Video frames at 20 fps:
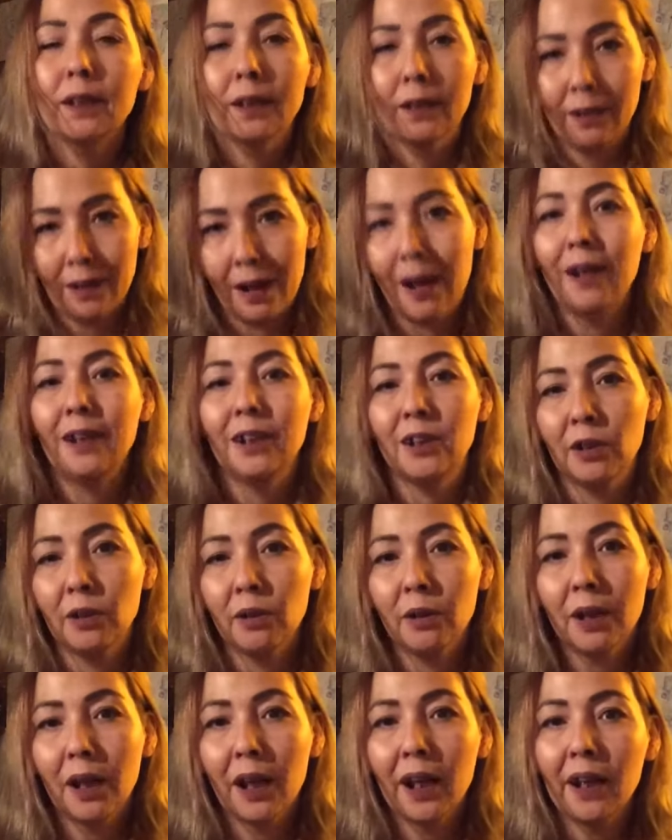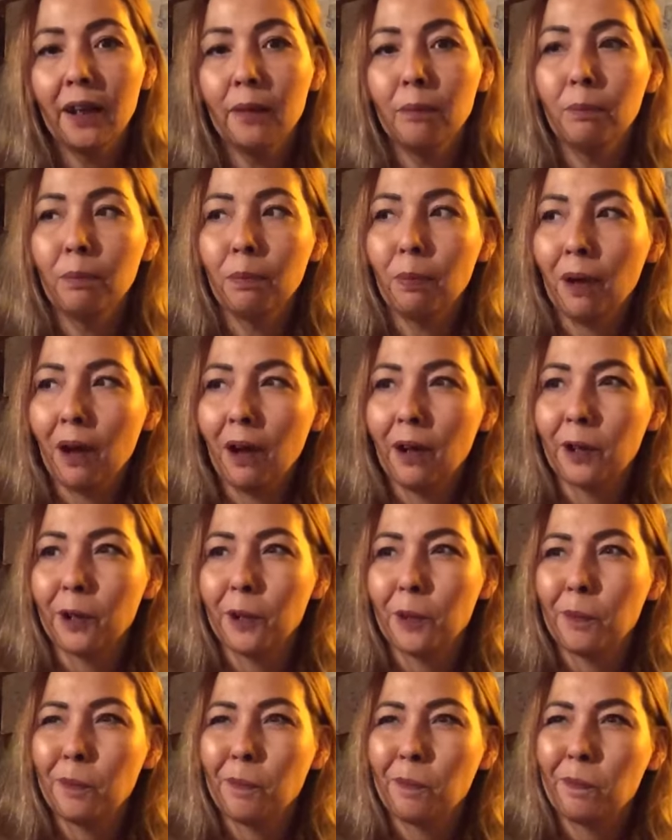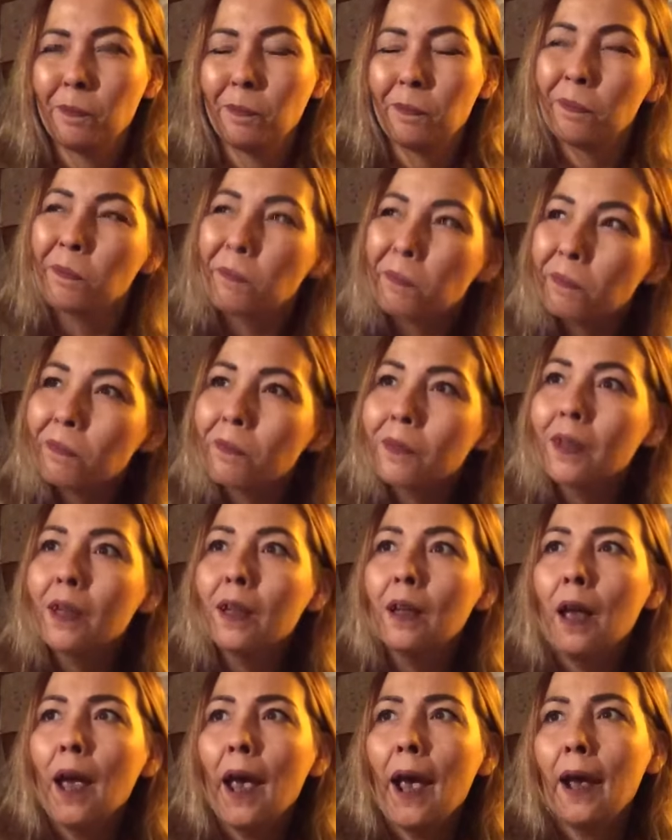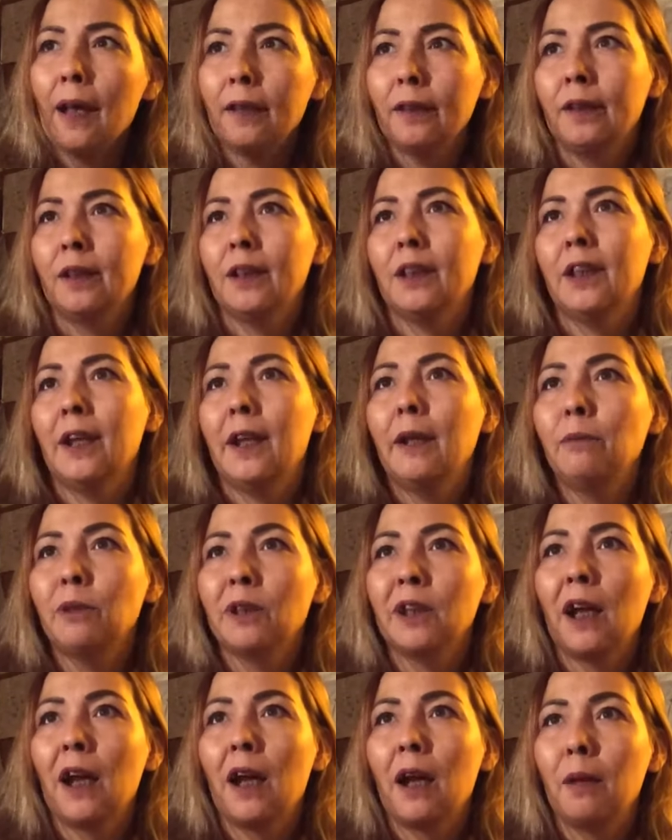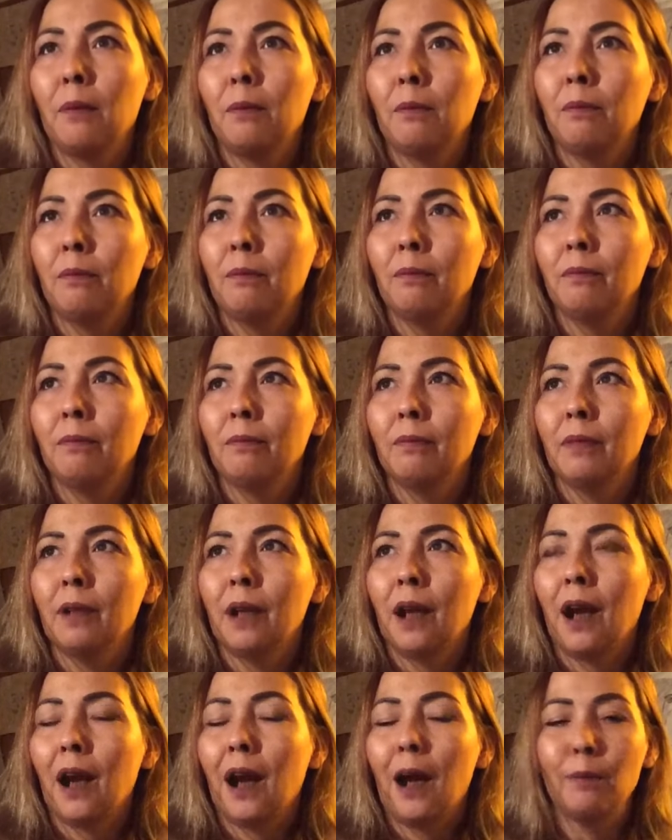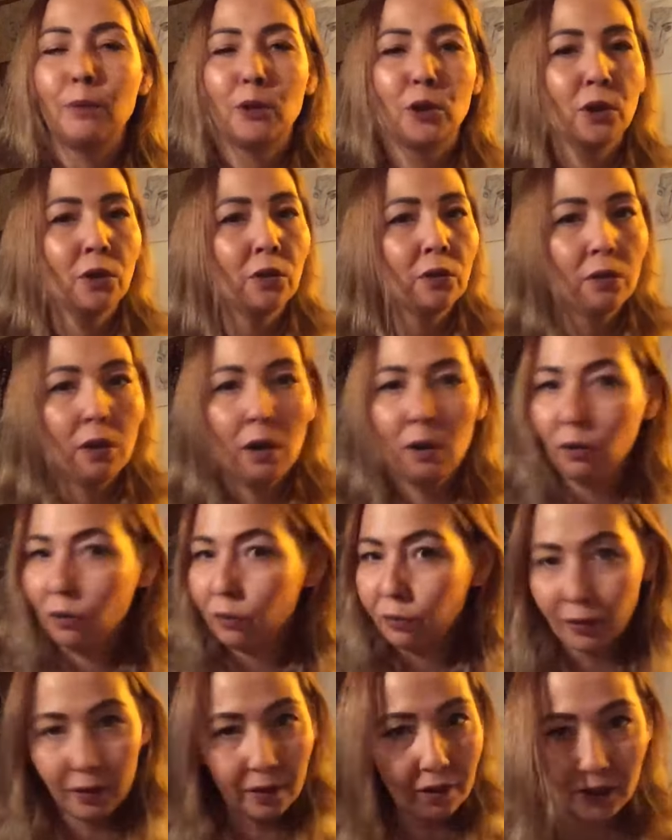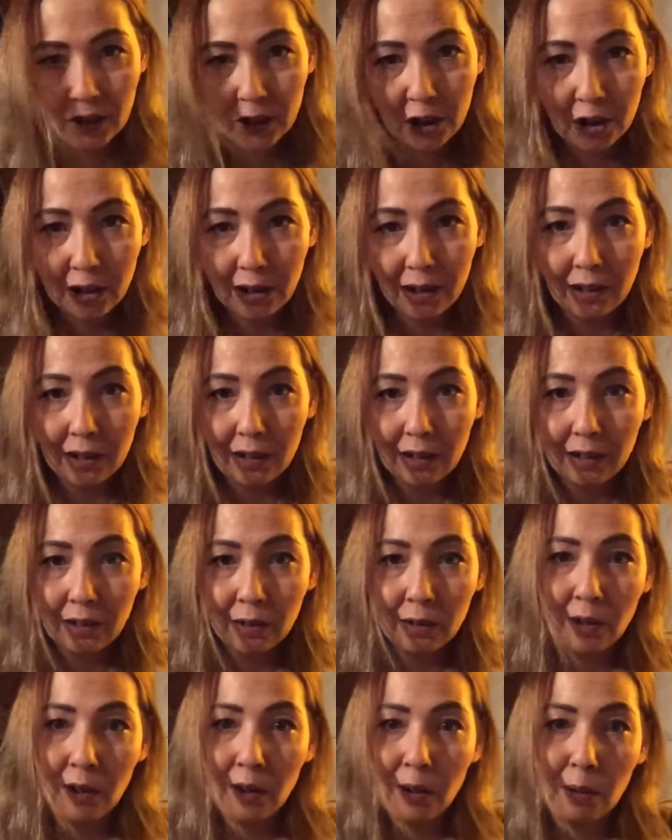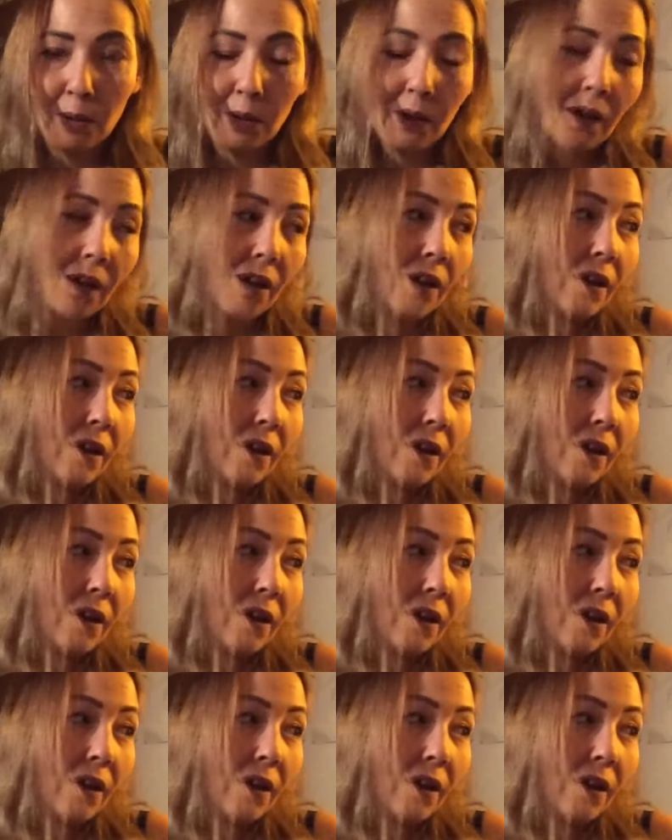nice, okay, but at the same time, I'm too old for this shit, you know.